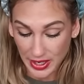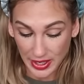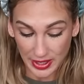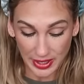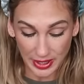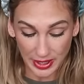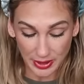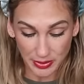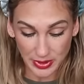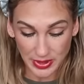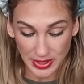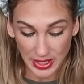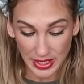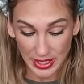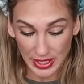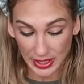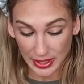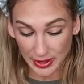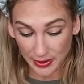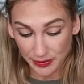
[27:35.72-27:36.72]
And I was
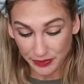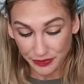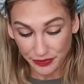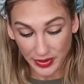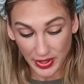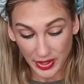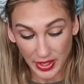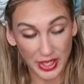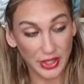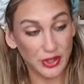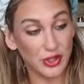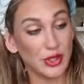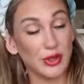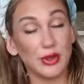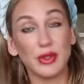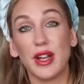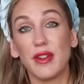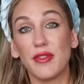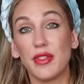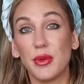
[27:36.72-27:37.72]
like, I do
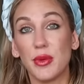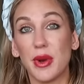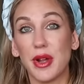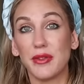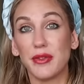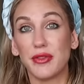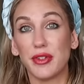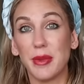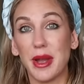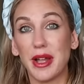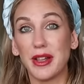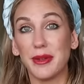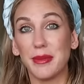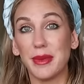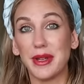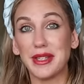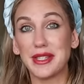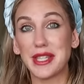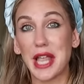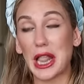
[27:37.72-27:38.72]
love the one from
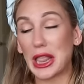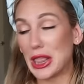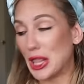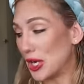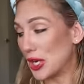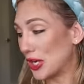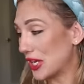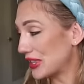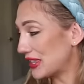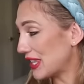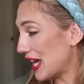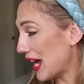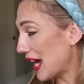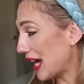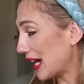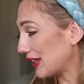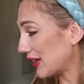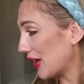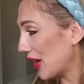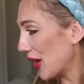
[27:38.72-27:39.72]
Elemis. Look at
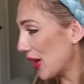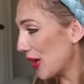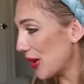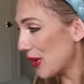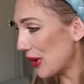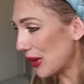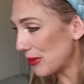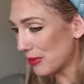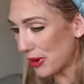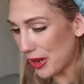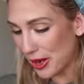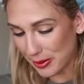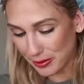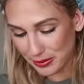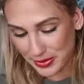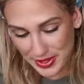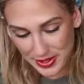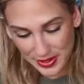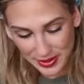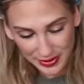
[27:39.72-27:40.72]
that. Oh, I'm
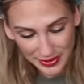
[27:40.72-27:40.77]
pumped.